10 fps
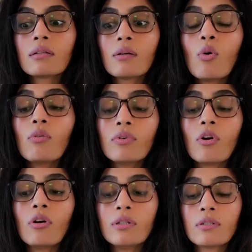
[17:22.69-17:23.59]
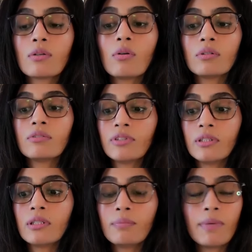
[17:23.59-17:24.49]
overall discography
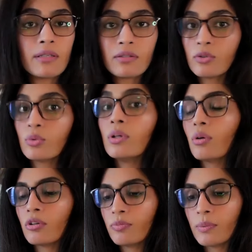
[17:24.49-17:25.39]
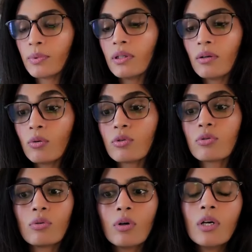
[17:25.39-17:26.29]
comparison to a lot of people also.